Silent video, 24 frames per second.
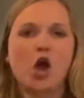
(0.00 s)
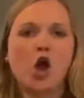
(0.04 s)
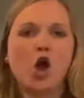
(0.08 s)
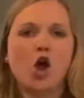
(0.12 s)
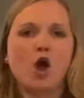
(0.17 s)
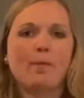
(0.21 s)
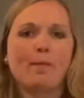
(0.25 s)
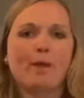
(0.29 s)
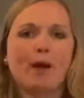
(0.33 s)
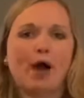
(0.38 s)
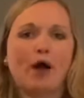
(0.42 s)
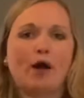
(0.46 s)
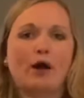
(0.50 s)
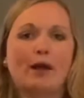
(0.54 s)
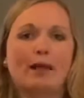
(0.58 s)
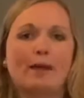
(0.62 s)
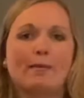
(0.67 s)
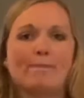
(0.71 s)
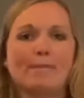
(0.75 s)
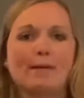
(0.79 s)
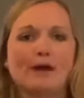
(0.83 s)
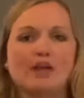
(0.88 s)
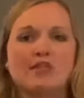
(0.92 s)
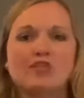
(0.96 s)
about a
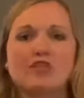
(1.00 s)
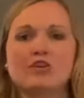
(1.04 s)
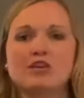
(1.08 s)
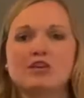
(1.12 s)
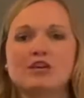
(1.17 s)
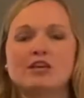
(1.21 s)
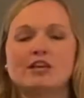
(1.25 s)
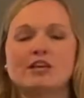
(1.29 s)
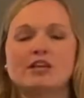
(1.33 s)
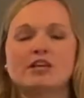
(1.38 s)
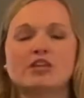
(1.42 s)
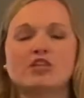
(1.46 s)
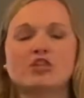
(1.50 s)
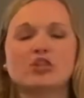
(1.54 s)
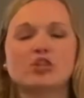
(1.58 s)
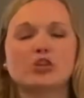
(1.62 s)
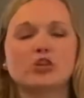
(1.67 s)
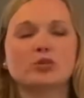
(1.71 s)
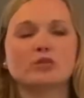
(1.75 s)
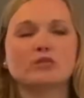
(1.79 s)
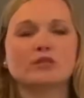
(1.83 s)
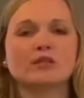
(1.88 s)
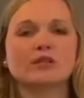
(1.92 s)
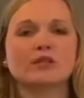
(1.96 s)
method to
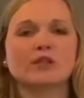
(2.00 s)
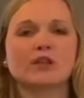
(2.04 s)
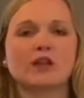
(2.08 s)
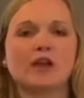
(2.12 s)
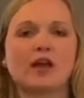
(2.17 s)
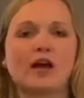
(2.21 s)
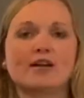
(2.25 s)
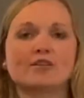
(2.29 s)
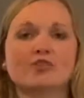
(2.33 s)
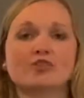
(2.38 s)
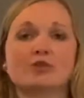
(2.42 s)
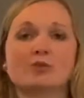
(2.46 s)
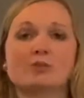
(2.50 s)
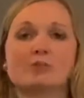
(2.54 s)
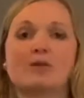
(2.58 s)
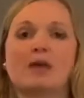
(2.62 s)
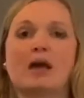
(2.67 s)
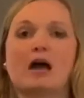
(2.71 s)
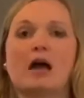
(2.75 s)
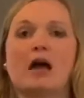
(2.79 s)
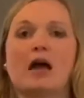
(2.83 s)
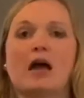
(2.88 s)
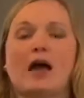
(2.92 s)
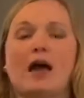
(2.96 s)
use in the classroom that
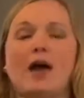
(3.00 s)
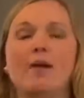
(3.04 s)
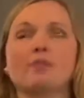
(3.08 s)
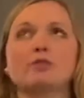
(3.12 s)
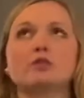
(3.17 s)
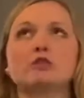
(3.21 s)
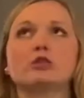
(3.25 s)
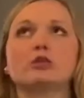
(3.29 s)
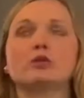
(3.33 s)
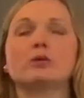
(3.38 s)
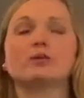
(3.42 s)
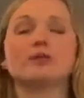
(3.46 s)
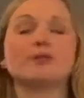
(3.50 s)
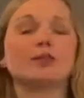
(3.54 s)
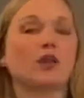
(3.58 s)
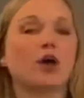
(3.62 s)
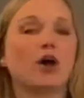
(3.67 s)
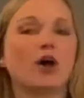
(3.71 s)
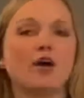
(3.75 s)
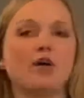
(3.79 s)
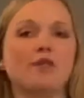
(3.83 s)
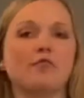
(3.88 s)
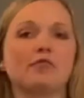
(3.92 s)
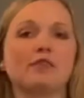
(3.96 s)
I absolutely
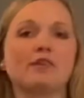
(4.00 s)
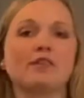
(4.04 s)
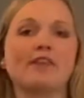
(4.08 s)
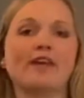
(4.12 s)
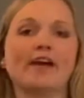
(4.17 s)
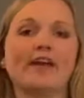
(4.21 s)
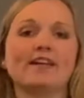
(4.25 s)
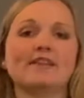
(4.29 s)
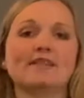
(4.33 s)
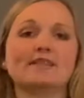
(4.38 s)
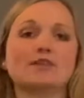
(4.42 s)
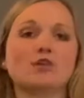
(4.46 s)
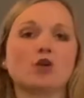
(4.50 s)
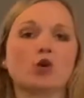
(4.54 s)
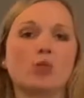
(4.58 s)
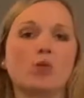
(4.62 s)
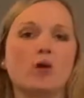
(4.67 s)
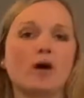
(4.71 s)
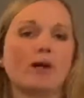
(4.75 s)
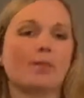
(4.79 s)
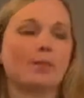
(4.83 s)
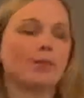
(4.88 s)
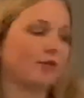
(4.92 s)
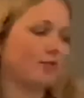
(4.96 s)
love, and that is
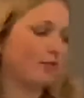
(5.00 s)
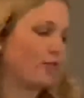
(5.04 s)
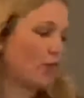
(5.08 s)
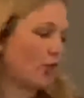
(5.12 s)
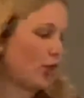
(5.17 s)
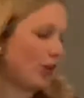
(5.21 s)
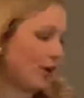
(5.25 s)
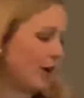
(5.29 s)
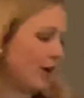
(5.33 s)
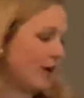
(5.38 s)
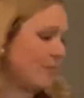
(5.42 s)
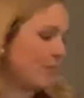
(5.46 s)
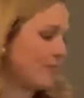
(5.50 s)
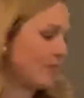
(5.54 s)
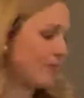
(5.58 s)
cooperative learning.